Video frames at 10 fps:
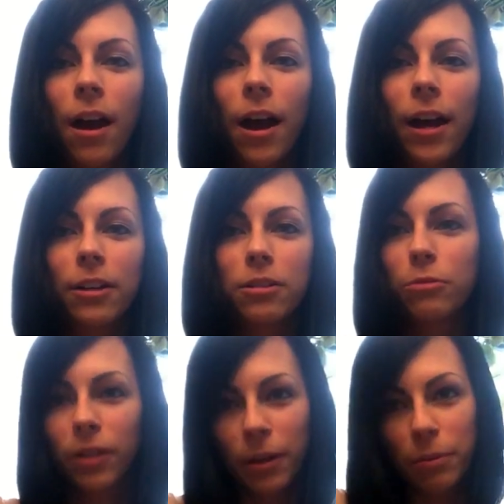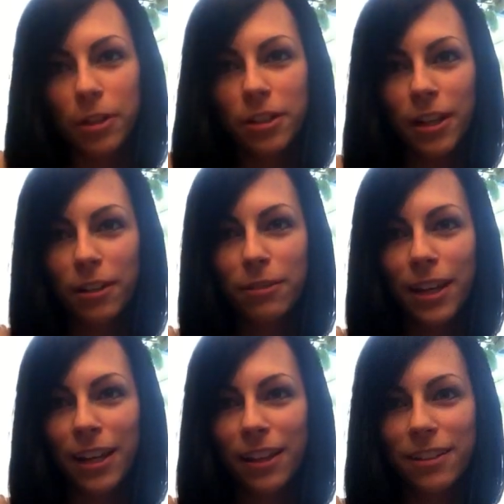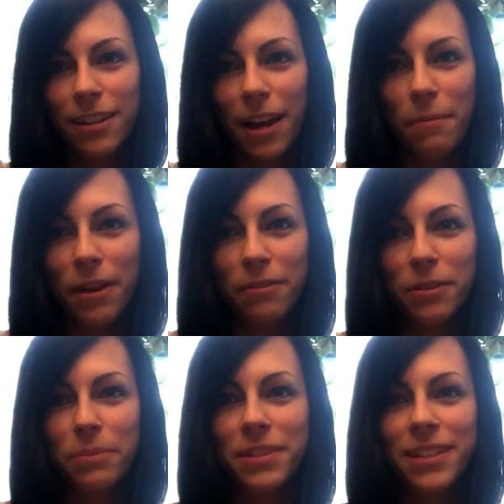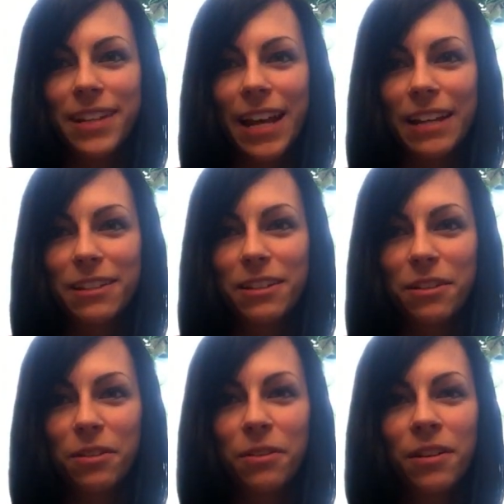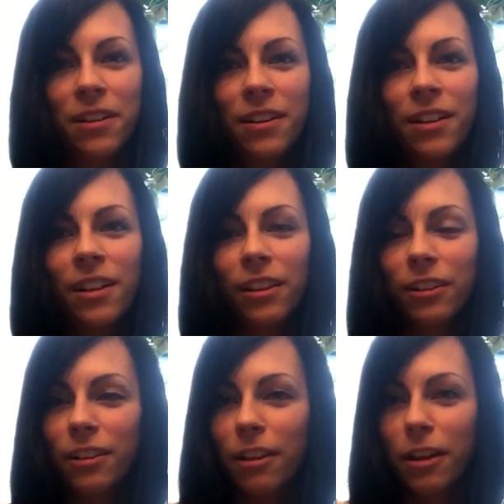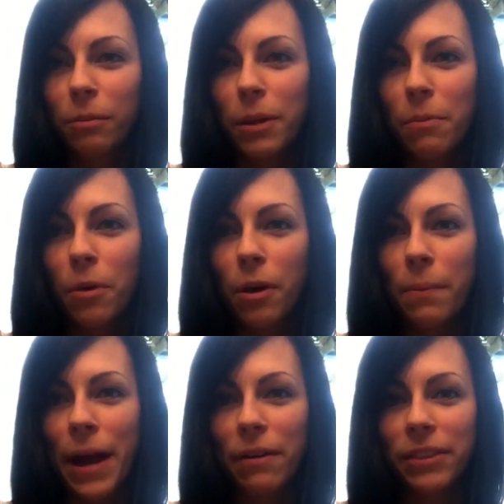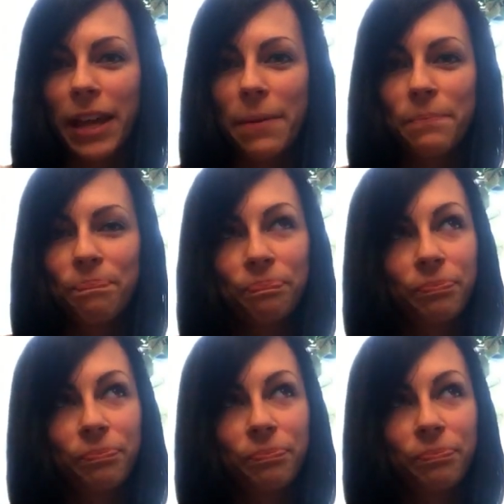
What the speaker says: I just really appreciate you taking the time out of your busy day to learn a little bit more about them.